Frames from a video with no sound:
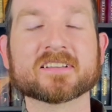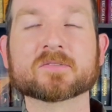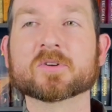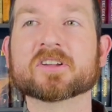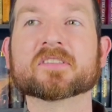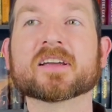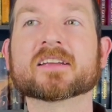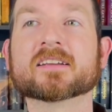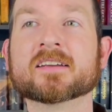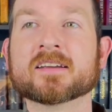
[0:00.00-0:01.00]
It's written
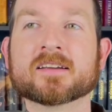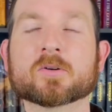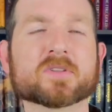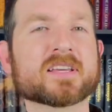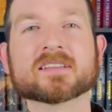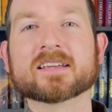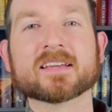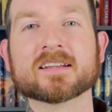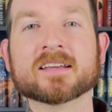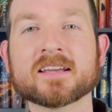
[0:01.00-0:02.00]
like, or the
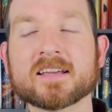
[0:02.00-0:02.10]
Iliad.